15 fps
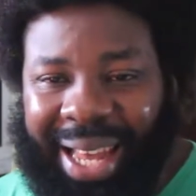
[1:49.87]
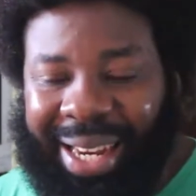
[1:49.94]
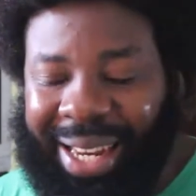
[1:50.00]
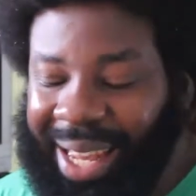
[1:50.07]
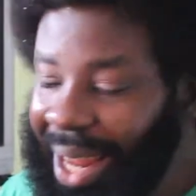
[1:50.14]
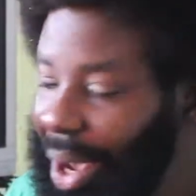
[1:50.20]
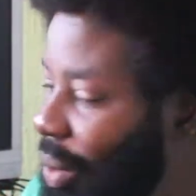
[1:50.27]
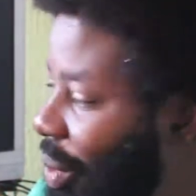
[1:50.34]

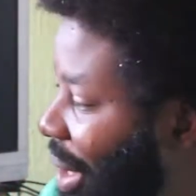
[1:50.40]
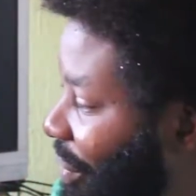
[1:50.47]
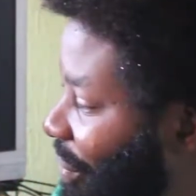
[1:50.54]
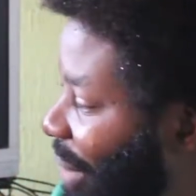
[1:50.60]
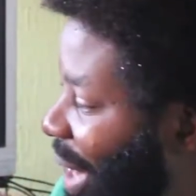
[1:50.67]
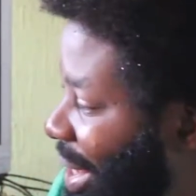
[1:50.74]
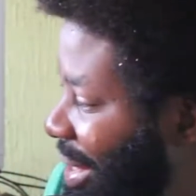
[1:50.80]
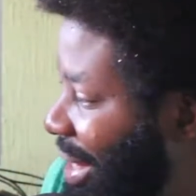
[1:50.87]
then I would
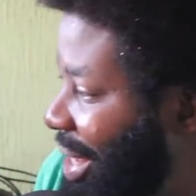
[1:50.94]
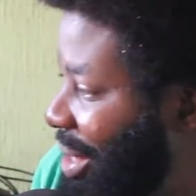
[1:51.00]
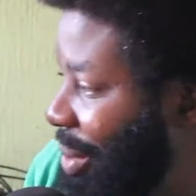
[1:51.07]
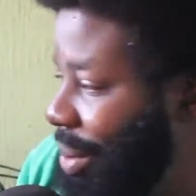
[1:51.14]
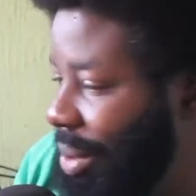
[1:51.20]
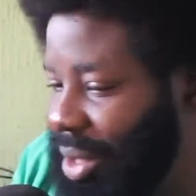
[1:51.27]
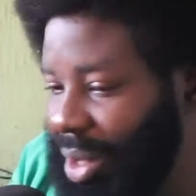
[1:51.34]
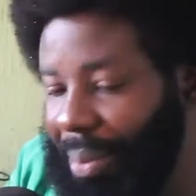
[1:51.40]
advise that you
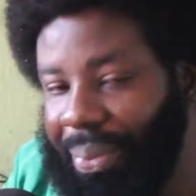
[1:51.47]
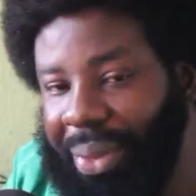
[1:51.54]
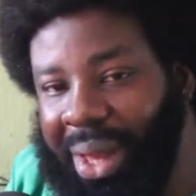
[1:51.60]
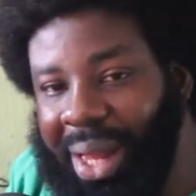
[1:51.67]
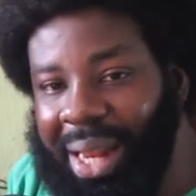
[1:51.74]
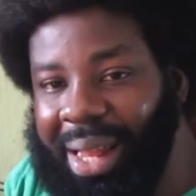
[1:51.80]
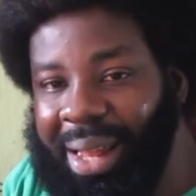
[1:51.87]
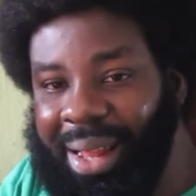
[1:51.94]
use
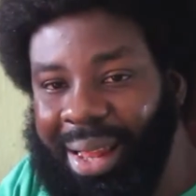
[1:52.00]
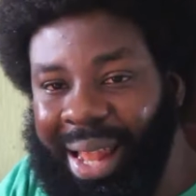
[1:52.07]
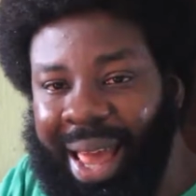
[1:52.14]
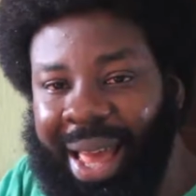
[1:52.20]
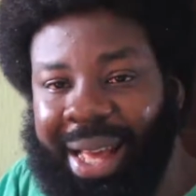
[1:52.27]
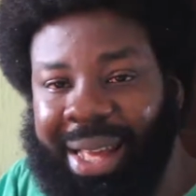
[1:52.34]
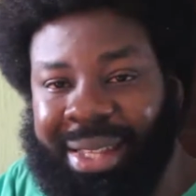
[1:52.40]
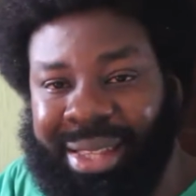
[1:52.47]
something
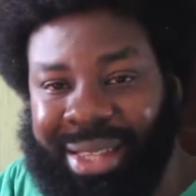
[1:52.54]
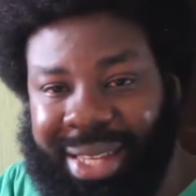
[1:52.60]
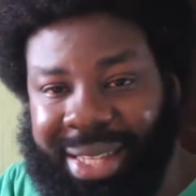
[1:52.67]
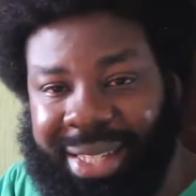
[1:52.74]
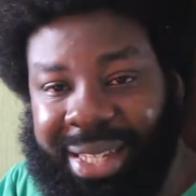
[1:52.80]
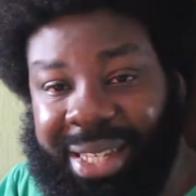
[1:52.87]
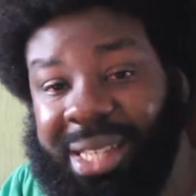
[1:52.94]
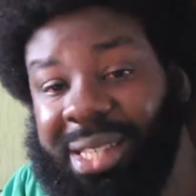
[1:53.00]
like
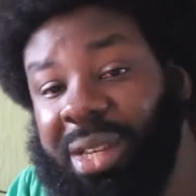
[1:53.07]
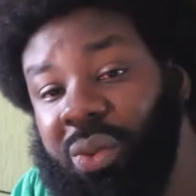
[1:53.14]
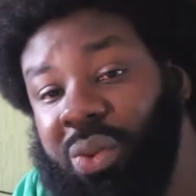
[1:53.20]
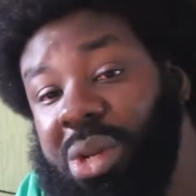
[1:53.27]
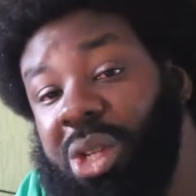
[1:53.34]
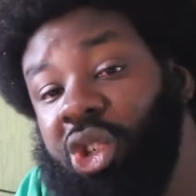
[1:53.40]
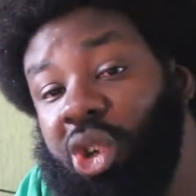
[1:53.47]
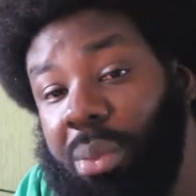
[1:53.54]
this. This is a
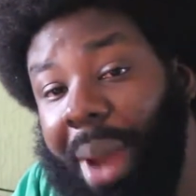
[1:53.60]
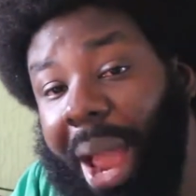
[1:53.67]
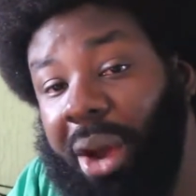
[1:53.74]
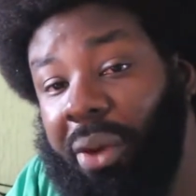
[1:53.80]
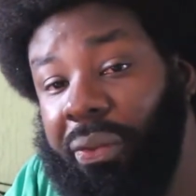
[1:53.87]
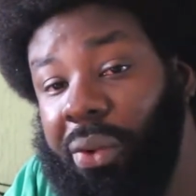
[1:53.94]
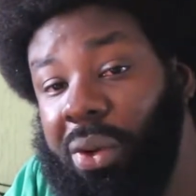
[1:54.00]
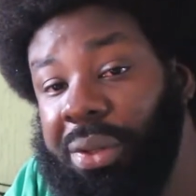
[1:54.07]
retro
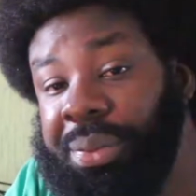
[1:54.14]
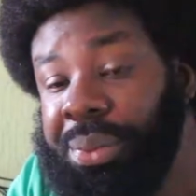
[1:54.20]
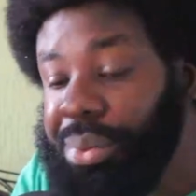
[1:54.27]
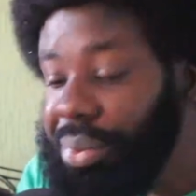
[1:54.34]
microphone.